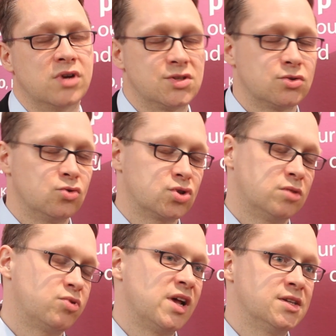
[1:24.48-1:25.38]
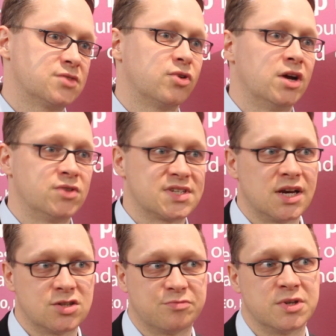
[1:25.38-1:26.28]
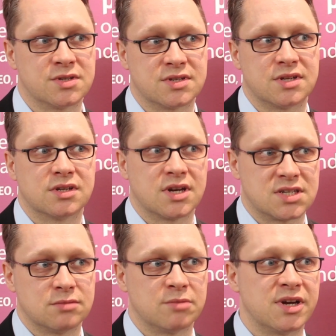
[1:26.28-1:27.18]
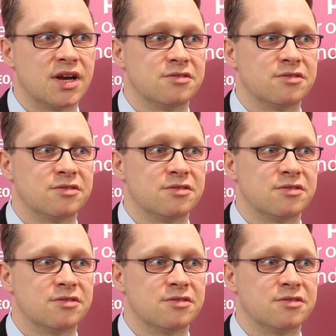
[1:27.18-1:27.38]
the right solution in place for every size of business that the customer might